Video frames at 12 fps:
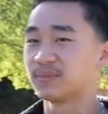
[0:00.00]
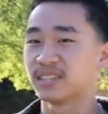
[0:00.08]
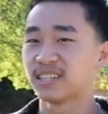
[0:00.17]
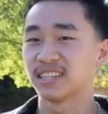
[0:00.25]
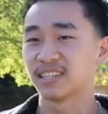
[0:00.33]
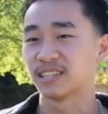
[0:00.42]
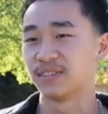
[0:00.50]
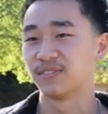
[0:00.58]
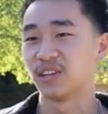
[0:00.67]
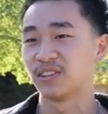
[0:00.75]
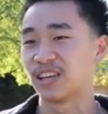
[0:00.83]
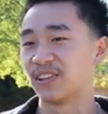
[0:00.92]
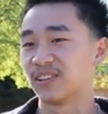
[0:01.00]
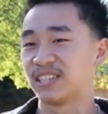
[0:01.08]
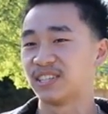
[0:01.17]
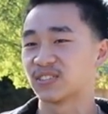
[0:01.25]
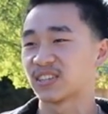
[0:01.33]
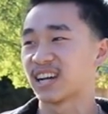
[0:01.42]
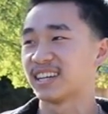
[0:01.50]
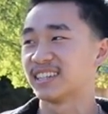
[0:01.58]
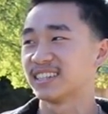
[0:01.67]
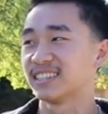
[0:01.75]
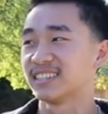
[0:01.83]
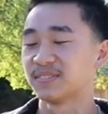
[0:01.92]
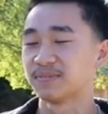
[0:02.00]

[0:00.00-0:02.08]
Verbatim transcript: to me, even though the LEQs were kind of